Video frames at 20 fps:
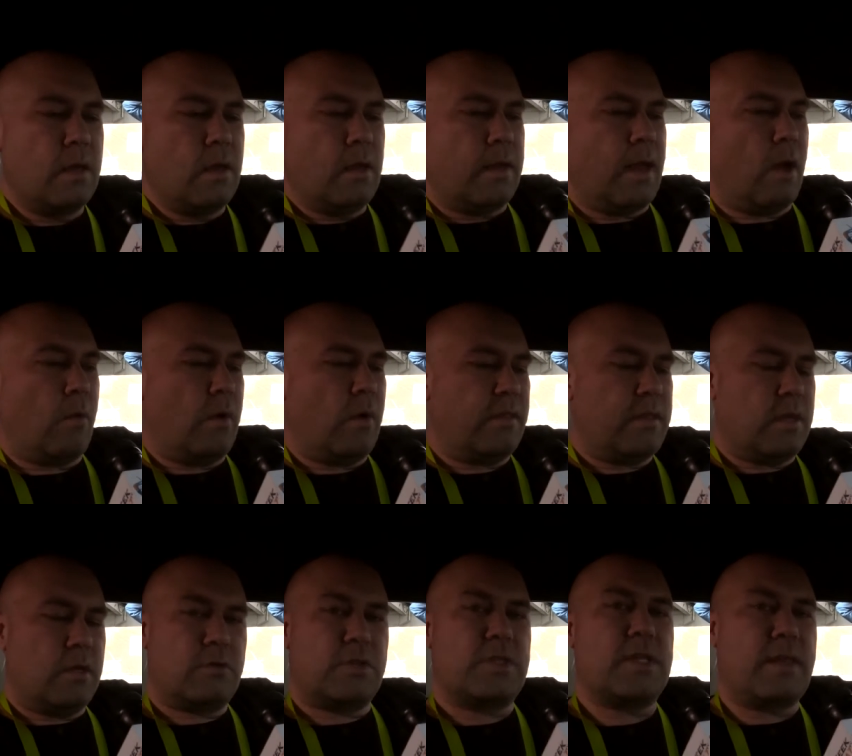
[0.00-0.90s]
Now, one of
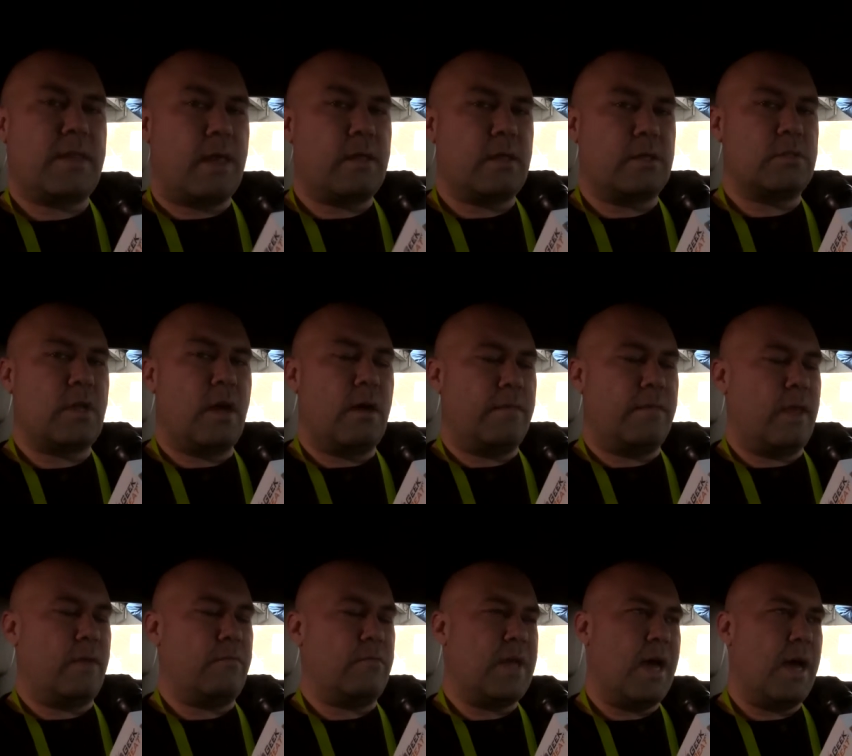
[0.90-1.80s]
the interesting things
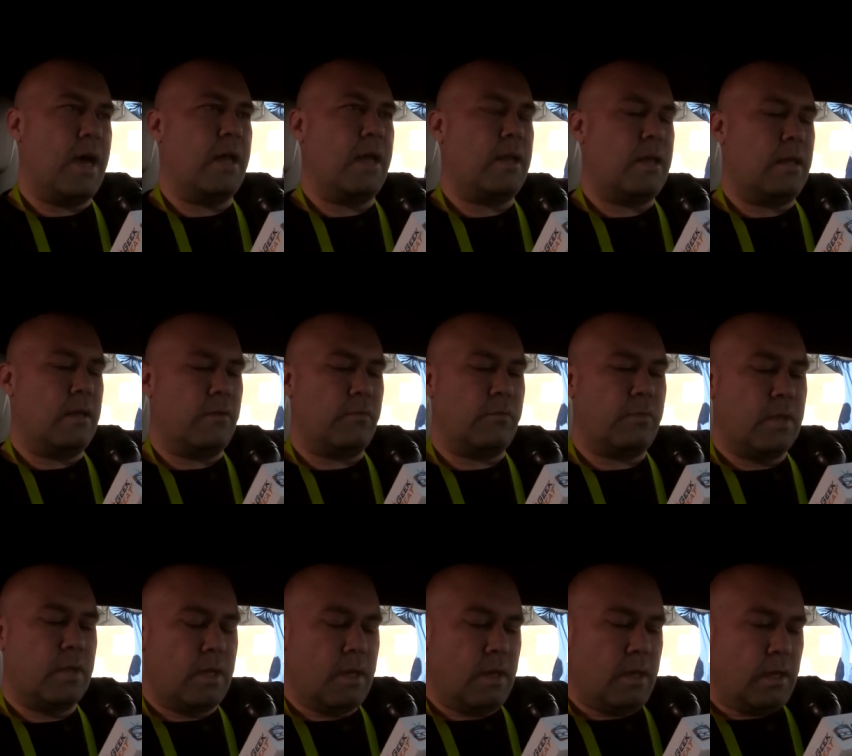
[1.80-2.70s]
they've done is
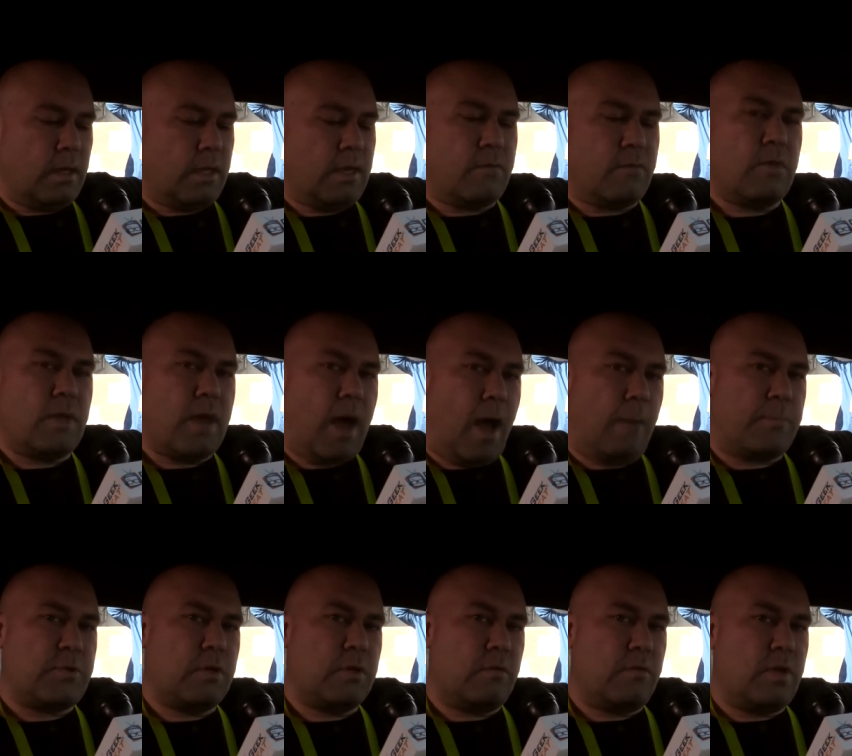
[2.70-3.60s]
give you the
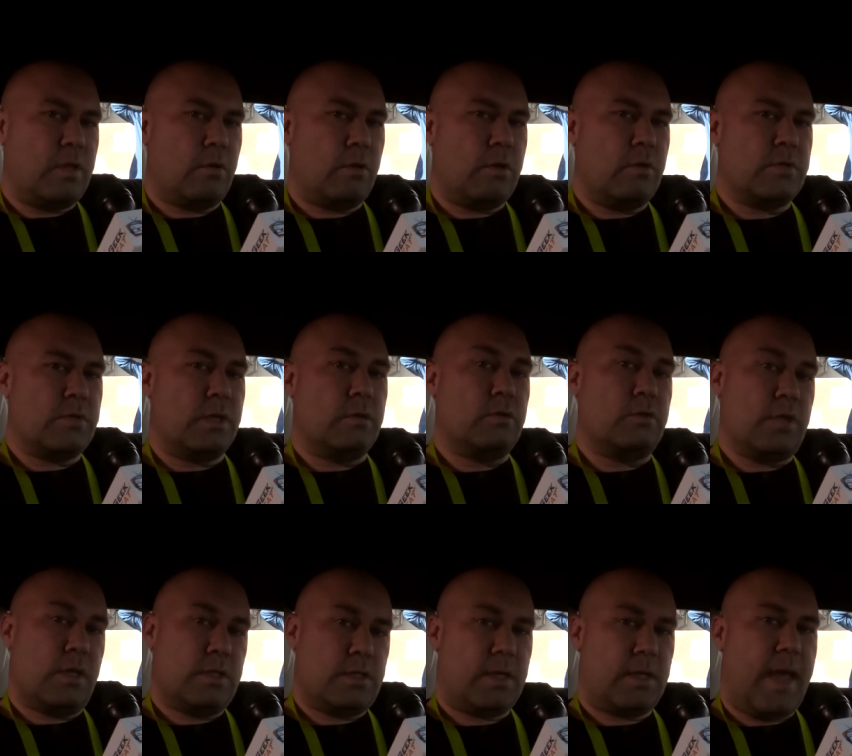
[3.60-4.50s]
option of either using
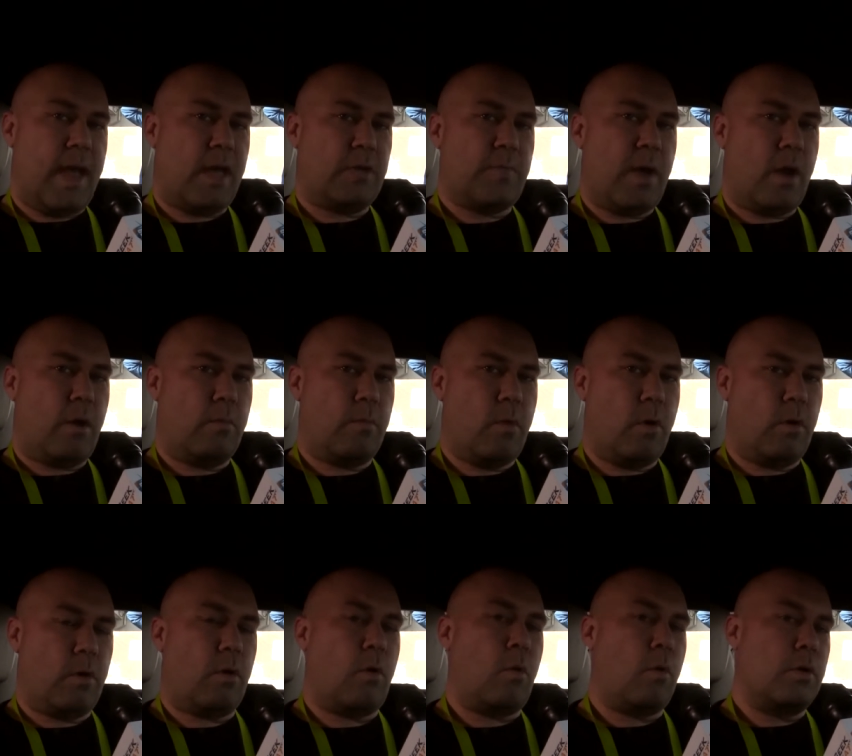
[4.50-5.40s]
just the gas-powered
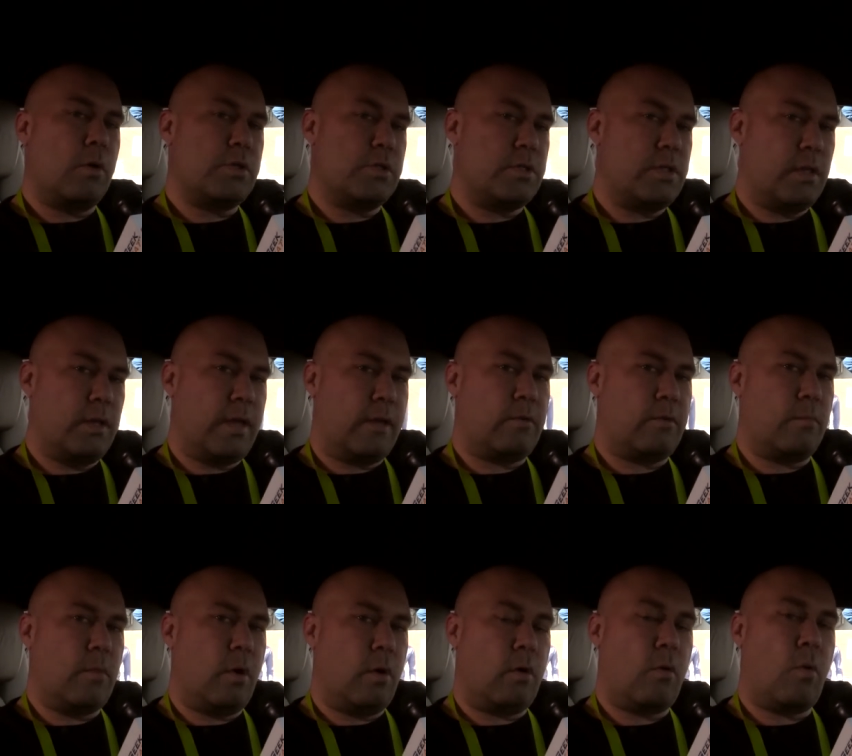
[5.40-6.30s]
motor or just the
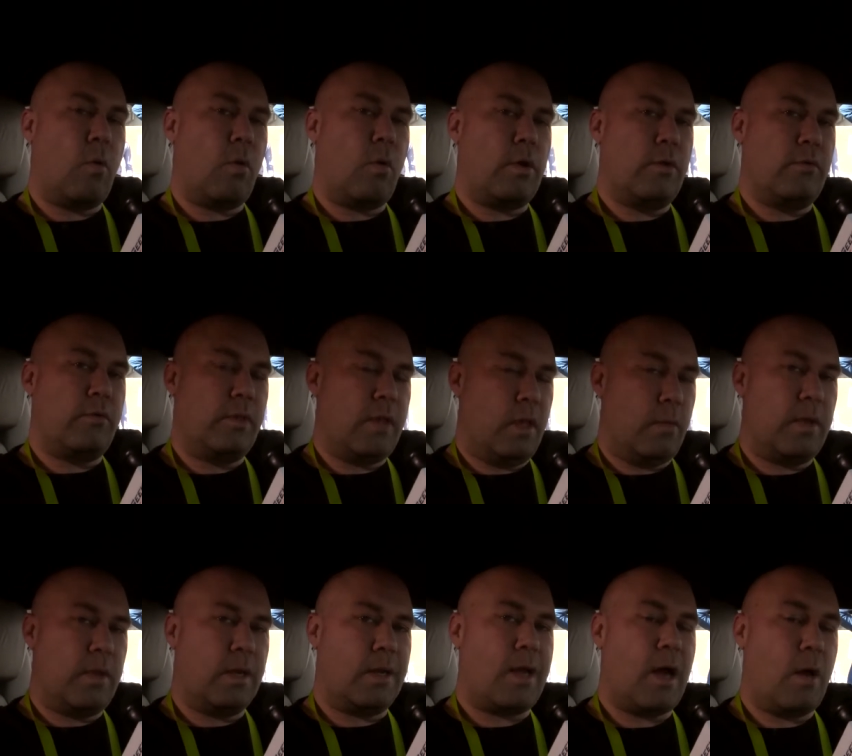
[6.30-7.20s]
electric motor or using
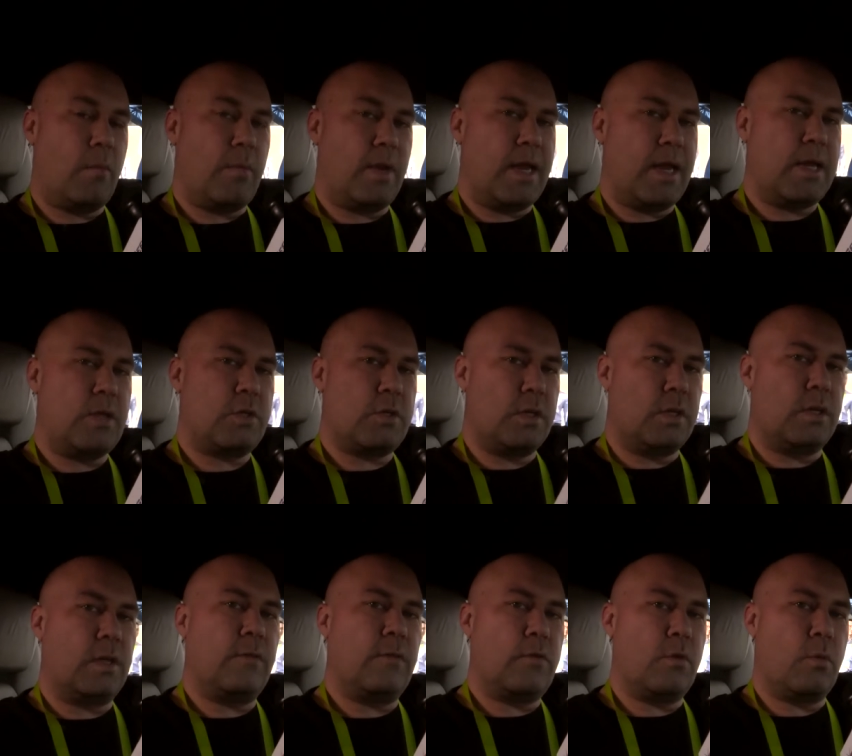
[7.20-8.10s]
them in
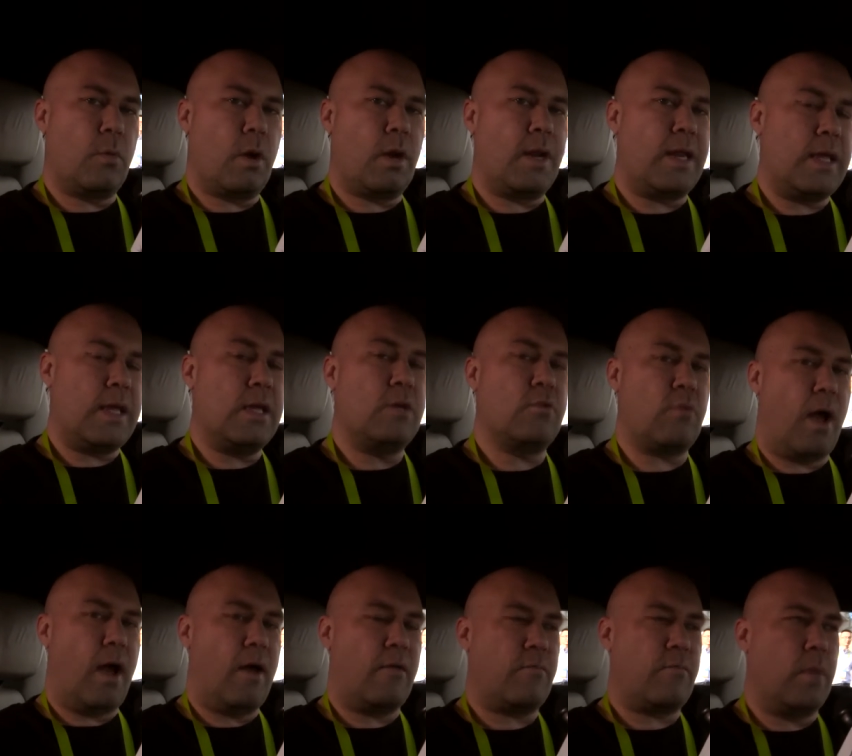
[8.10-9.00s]
combination if you were in
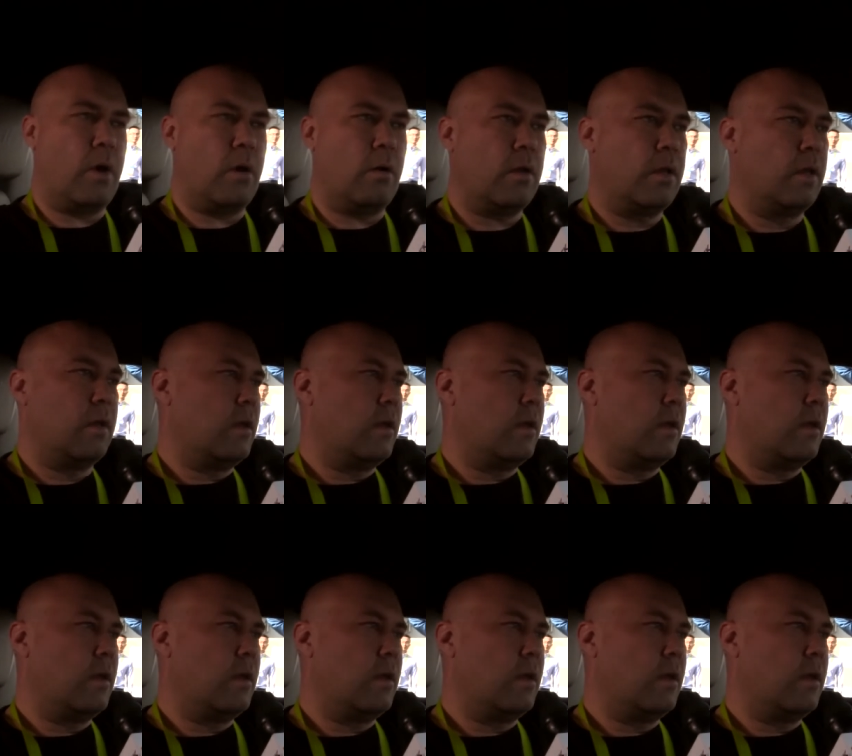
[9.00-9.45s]
e-drive mode.